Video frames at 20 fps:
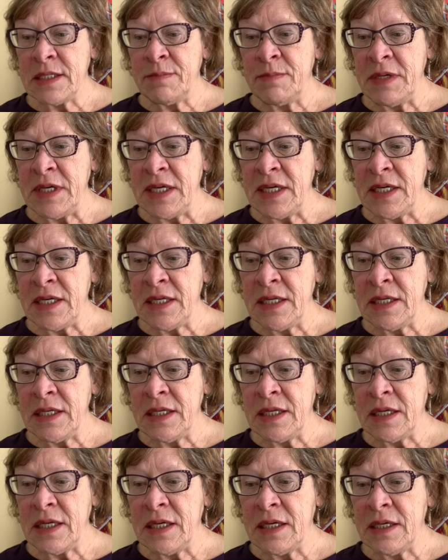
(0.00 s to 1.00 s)
been
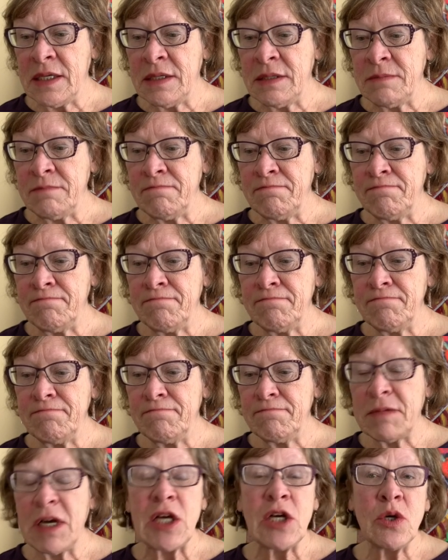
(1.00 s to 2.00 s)

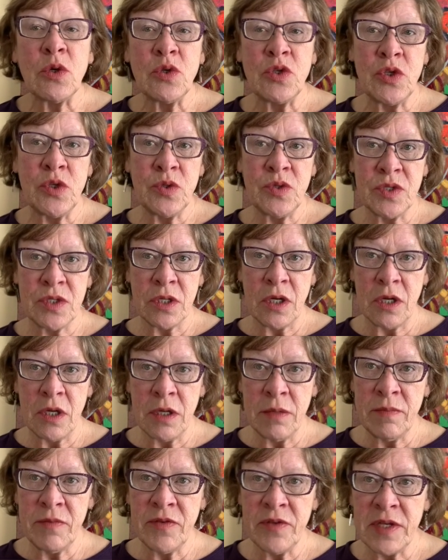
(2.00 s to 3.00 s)
my go-to
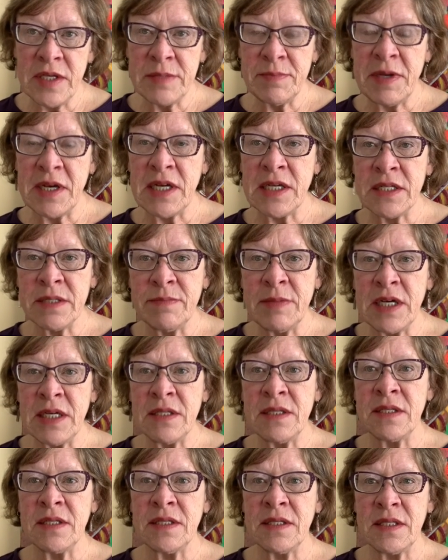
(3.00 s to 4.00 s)
psalm these past
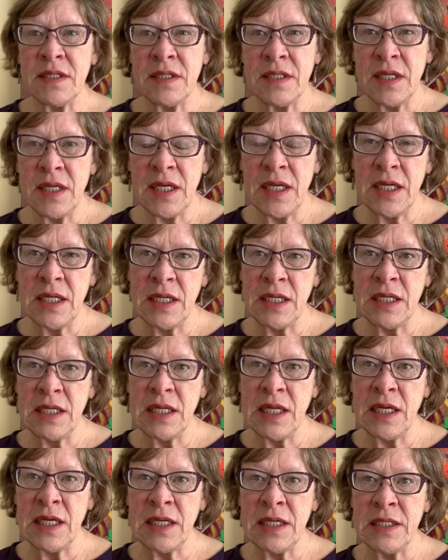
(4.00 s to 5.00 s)
months, and it
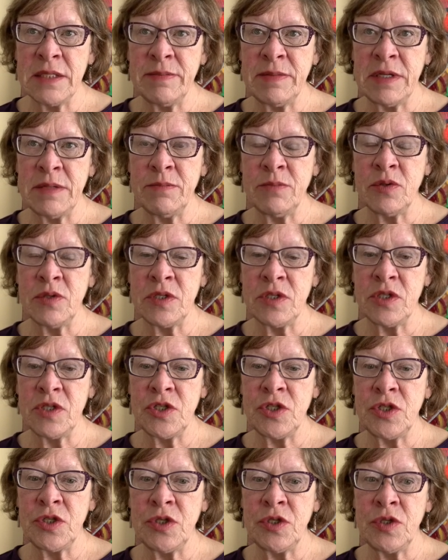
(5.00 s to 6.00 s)
has been put
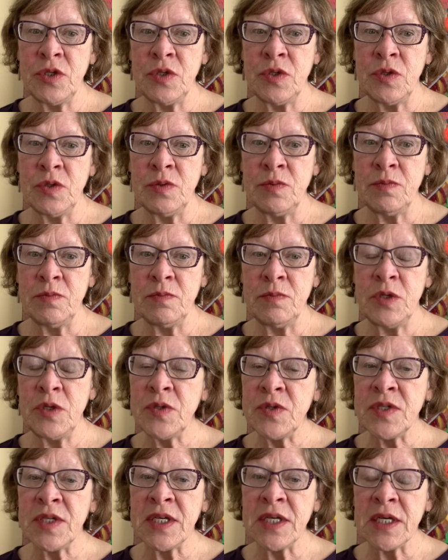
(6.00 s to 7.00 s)
to
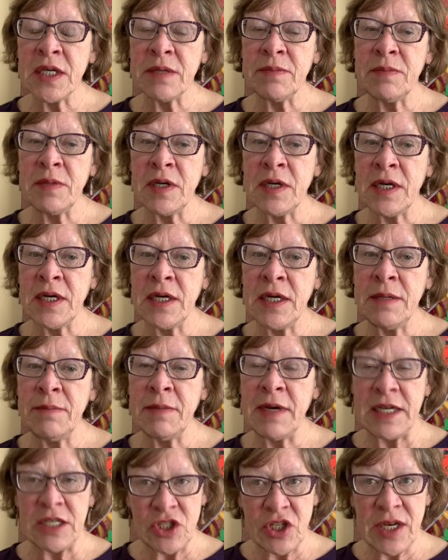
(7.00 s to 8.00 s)
music by
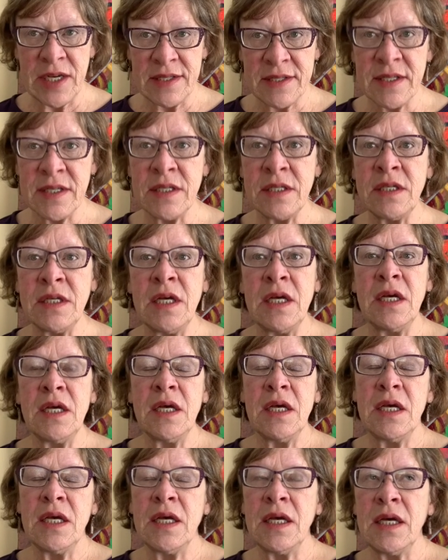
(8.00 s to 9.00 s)
Mike Johnson.
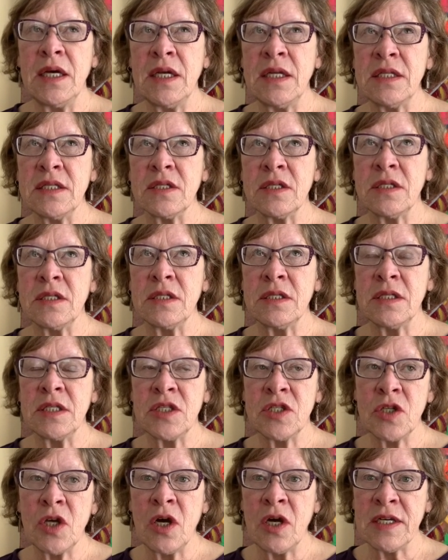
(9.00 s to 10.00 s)
And the
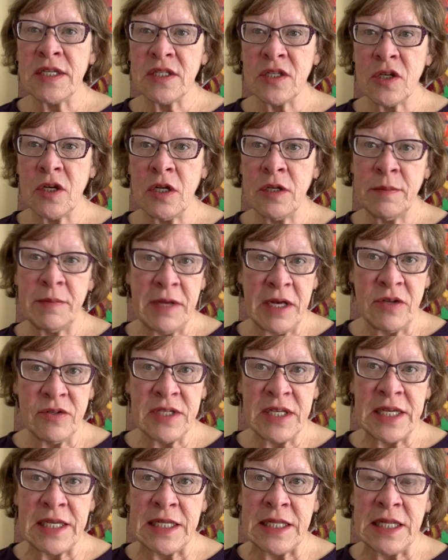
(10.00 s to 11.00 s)
song is called Abounding
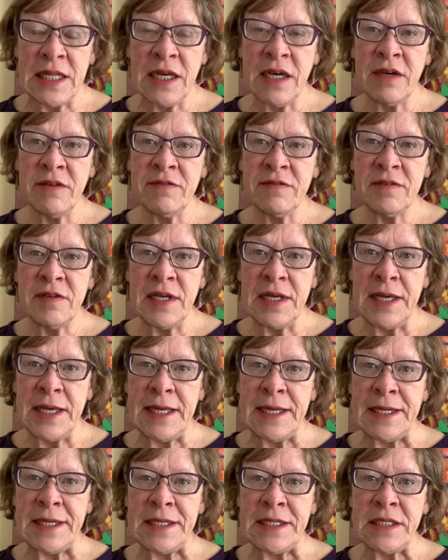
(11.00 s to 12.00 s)
in Love,
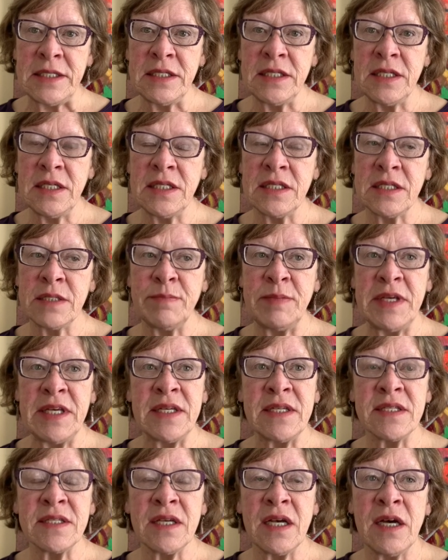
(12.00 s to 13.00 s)
and it
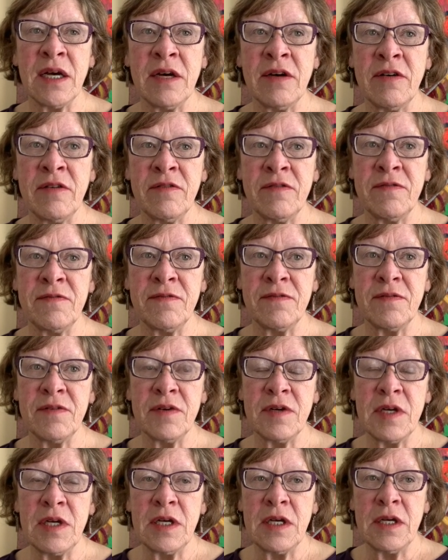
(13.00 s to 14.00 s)
speaks of
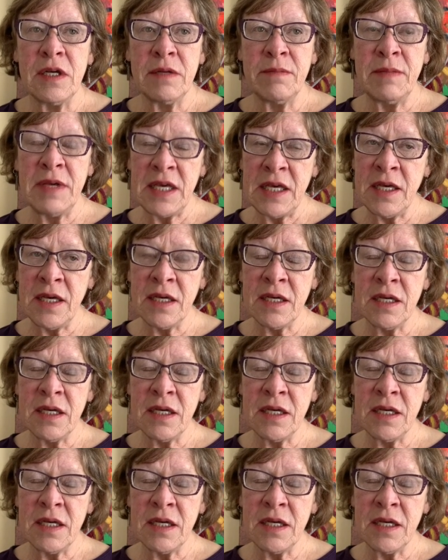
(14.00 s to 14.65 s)
me